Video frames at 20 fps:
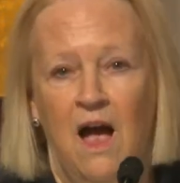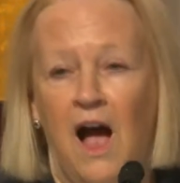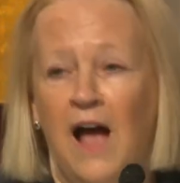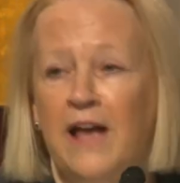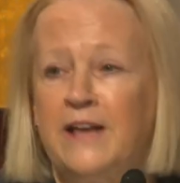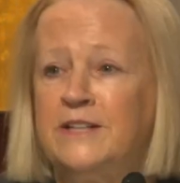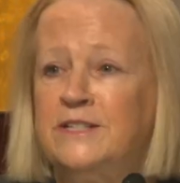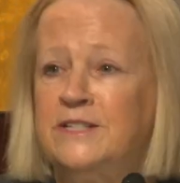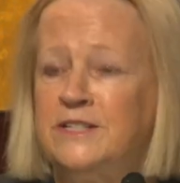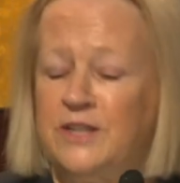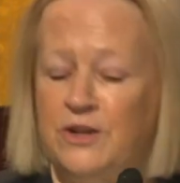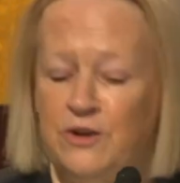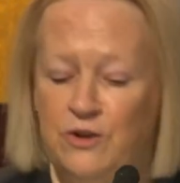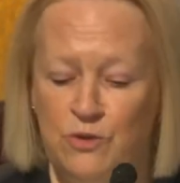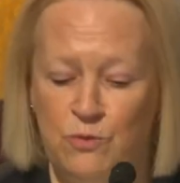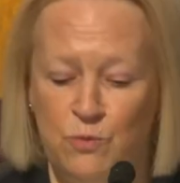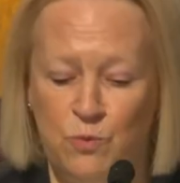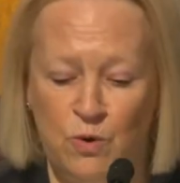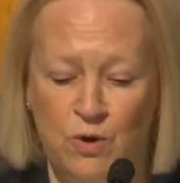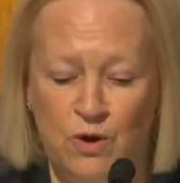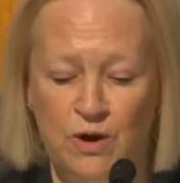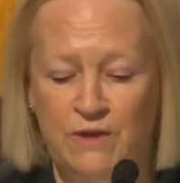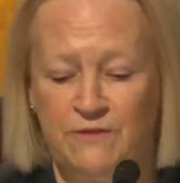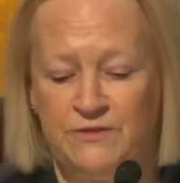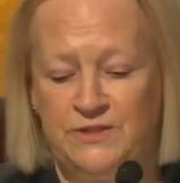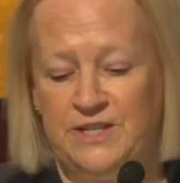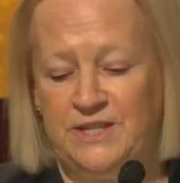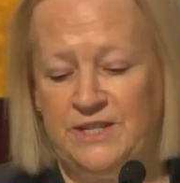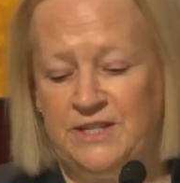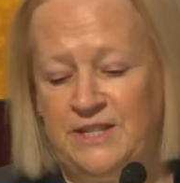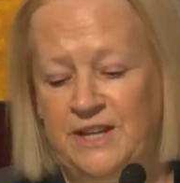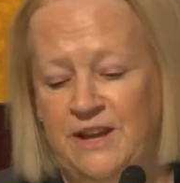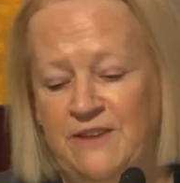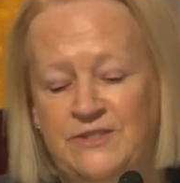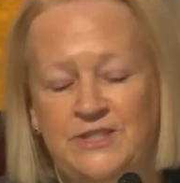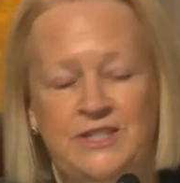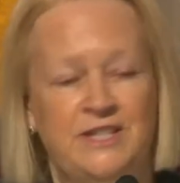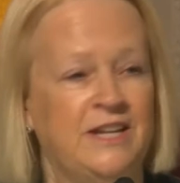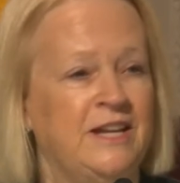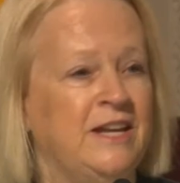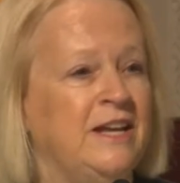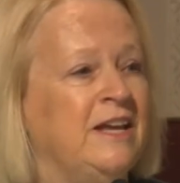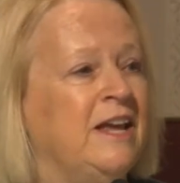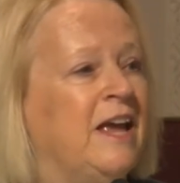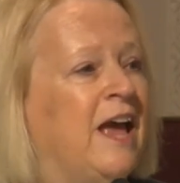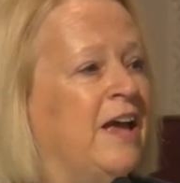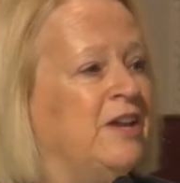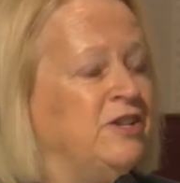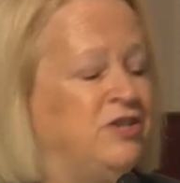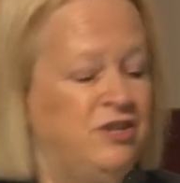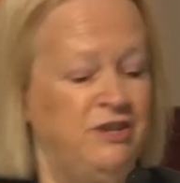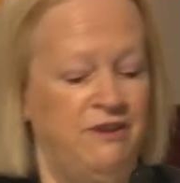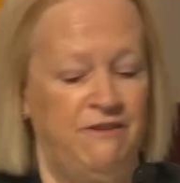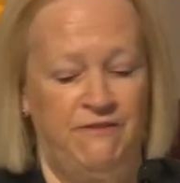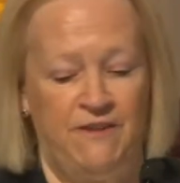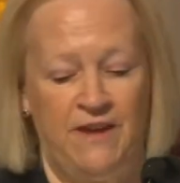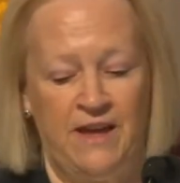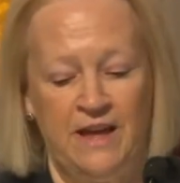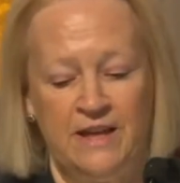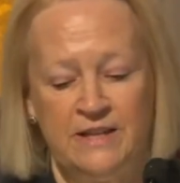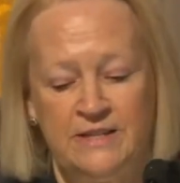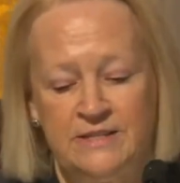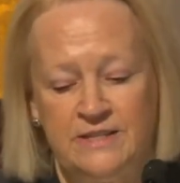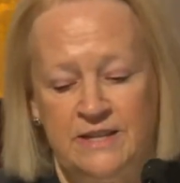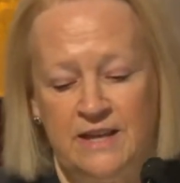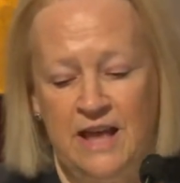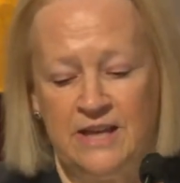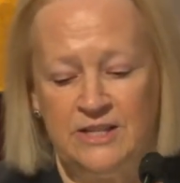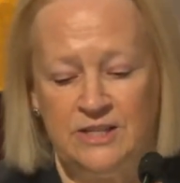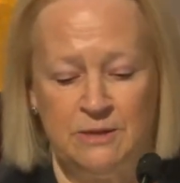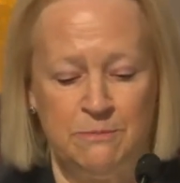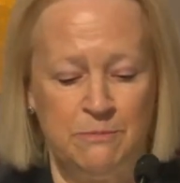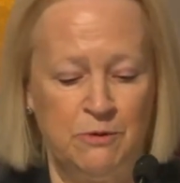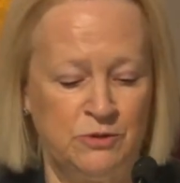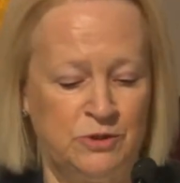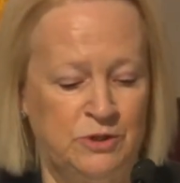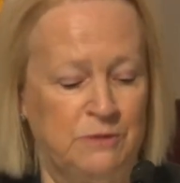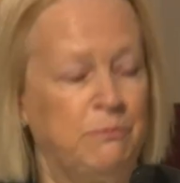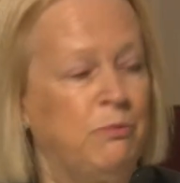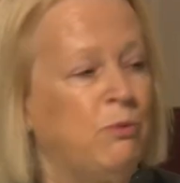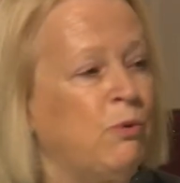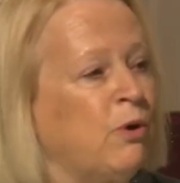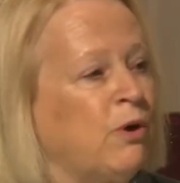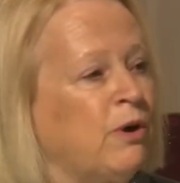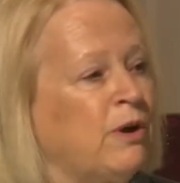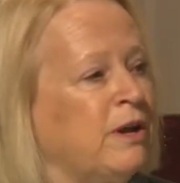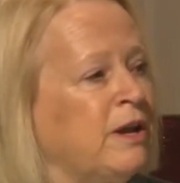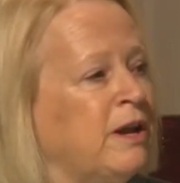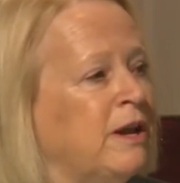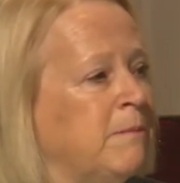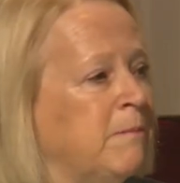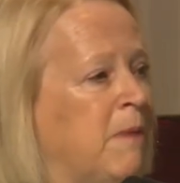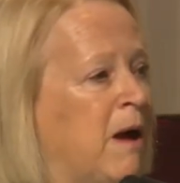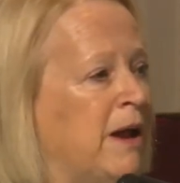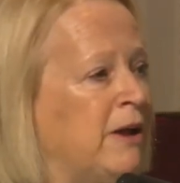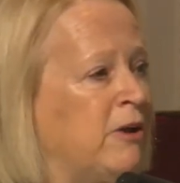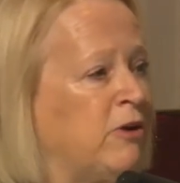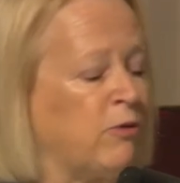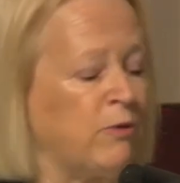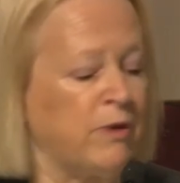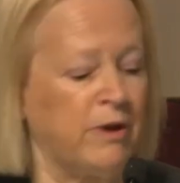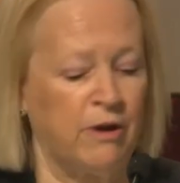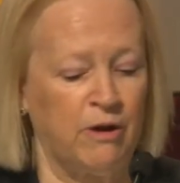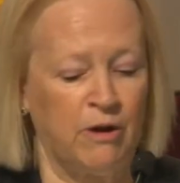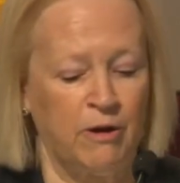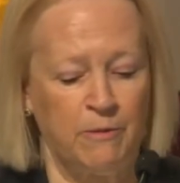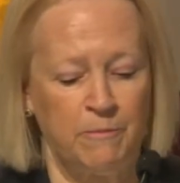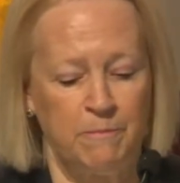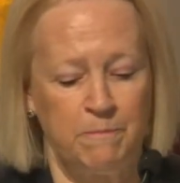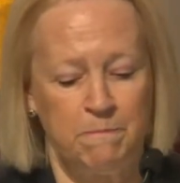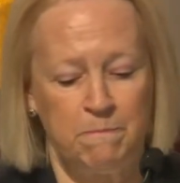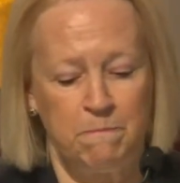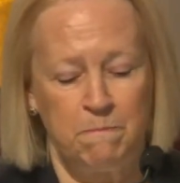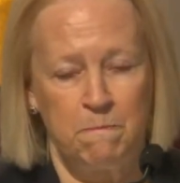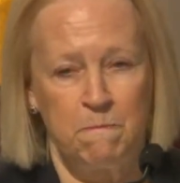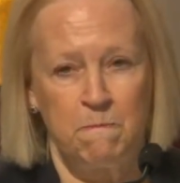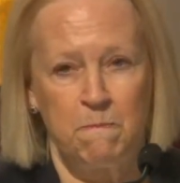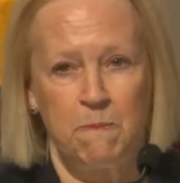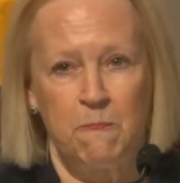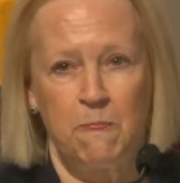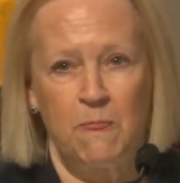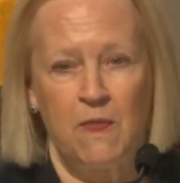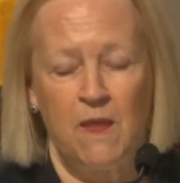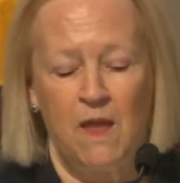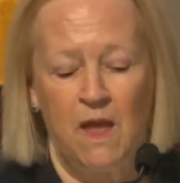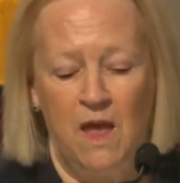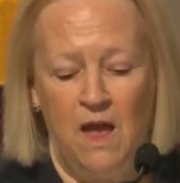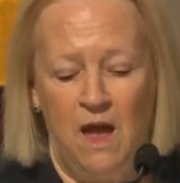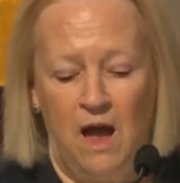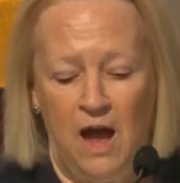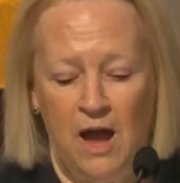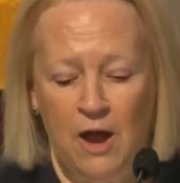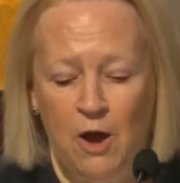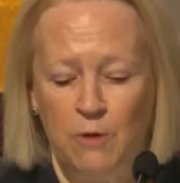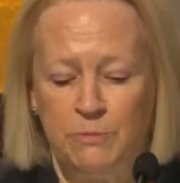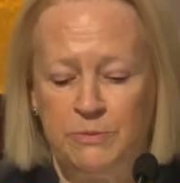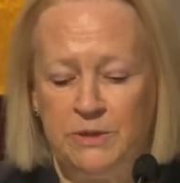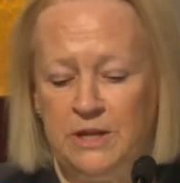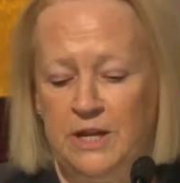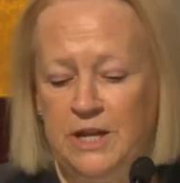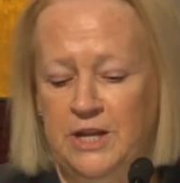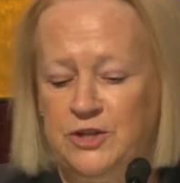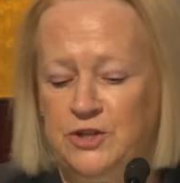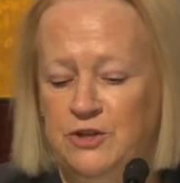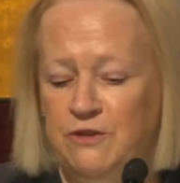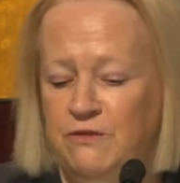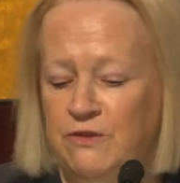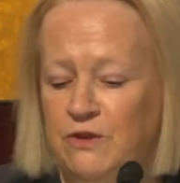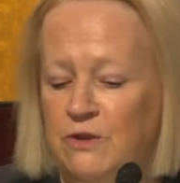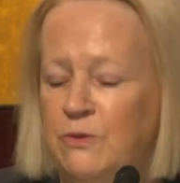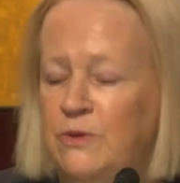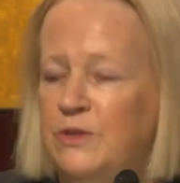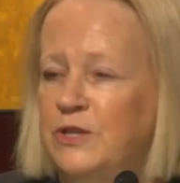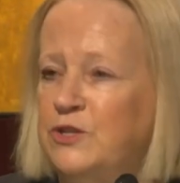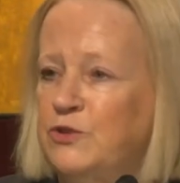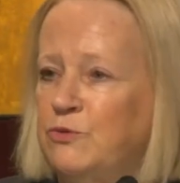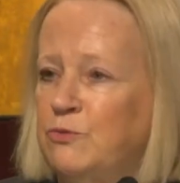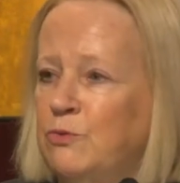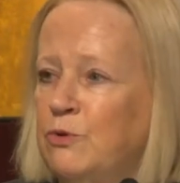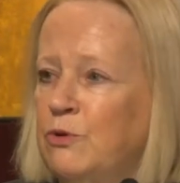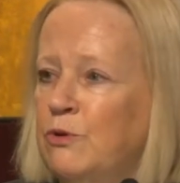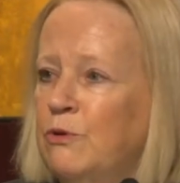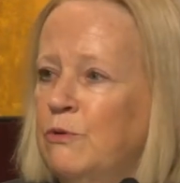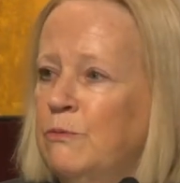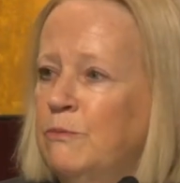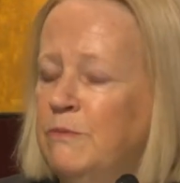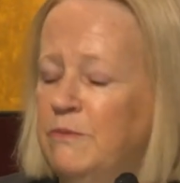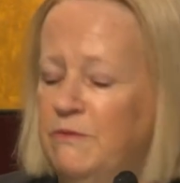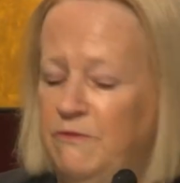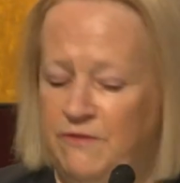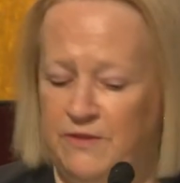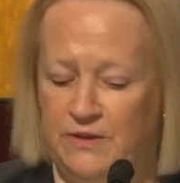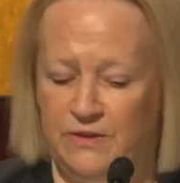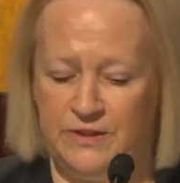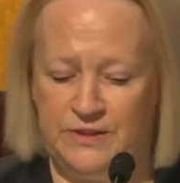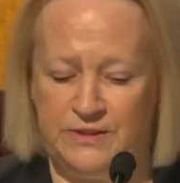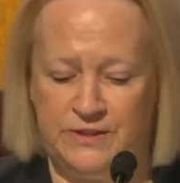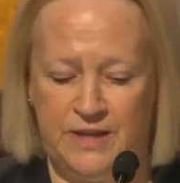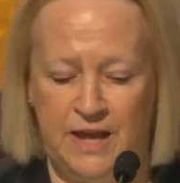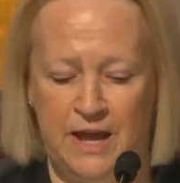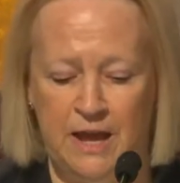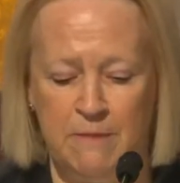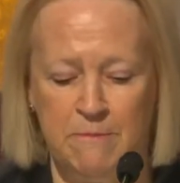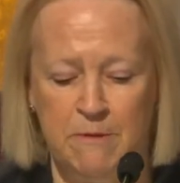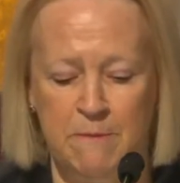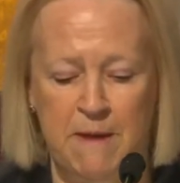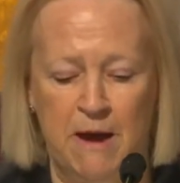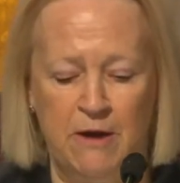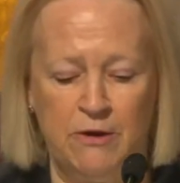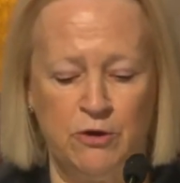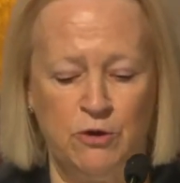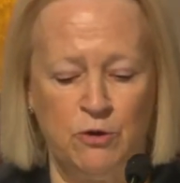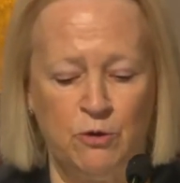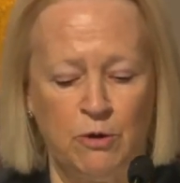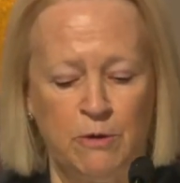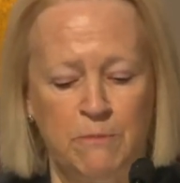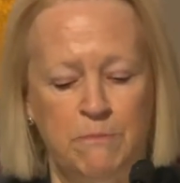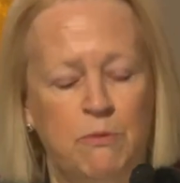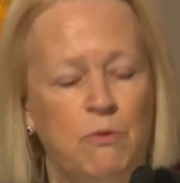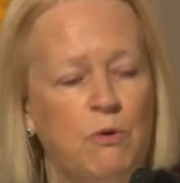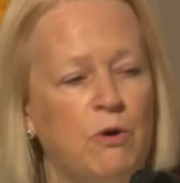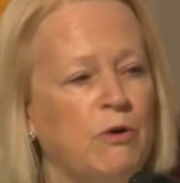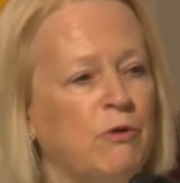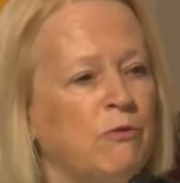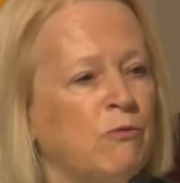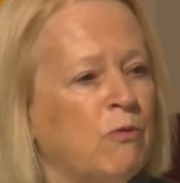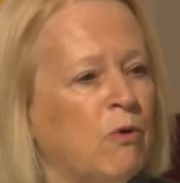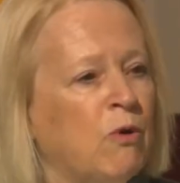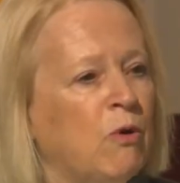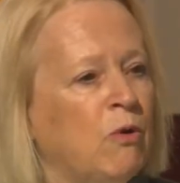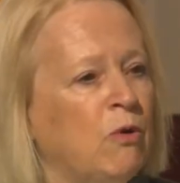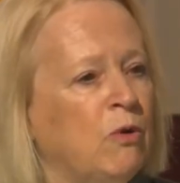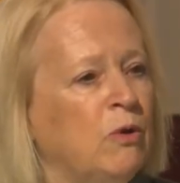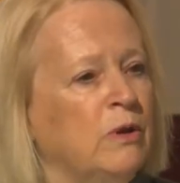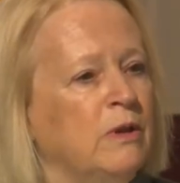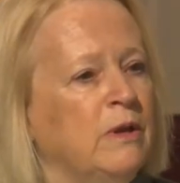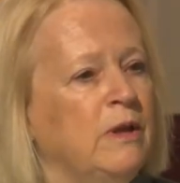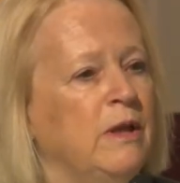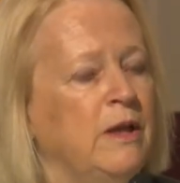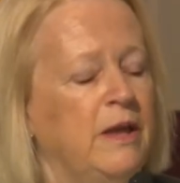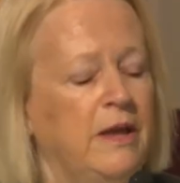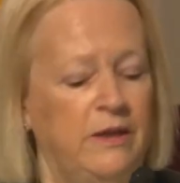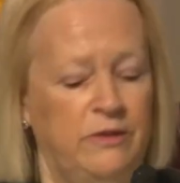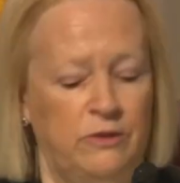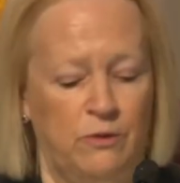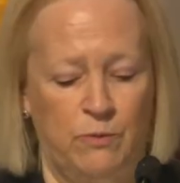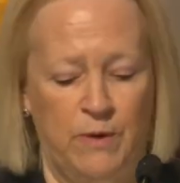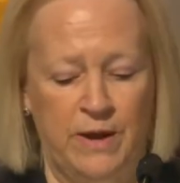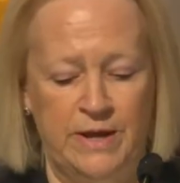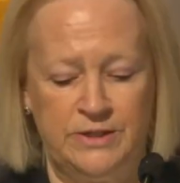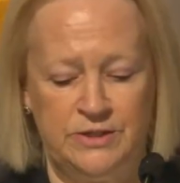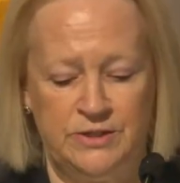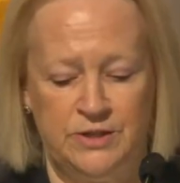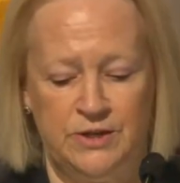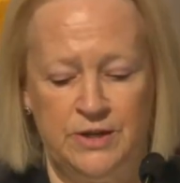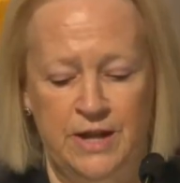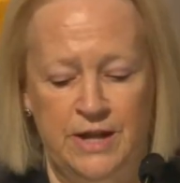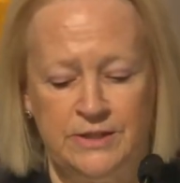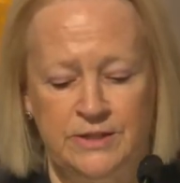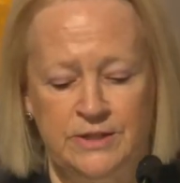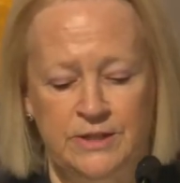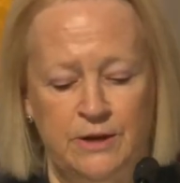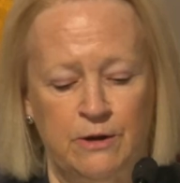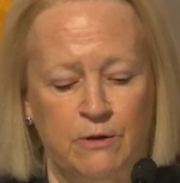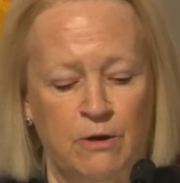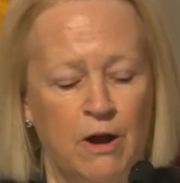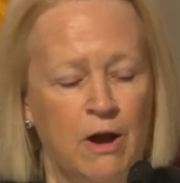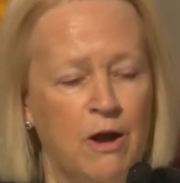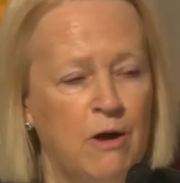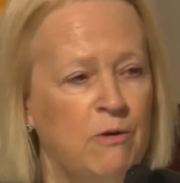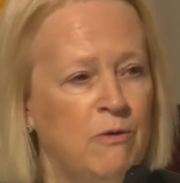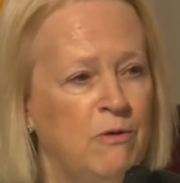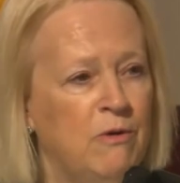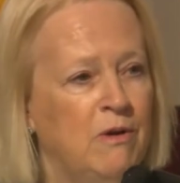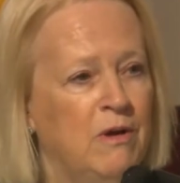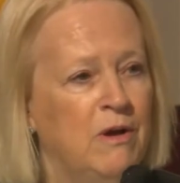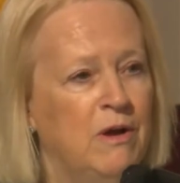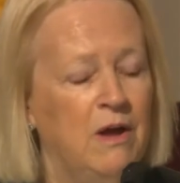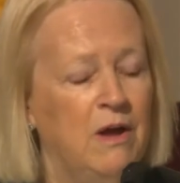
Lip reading: I consider the work of TCFD and GFANZ as the most important in my career. I hope that each of you in this room feel the same about your important role in the race to net zero,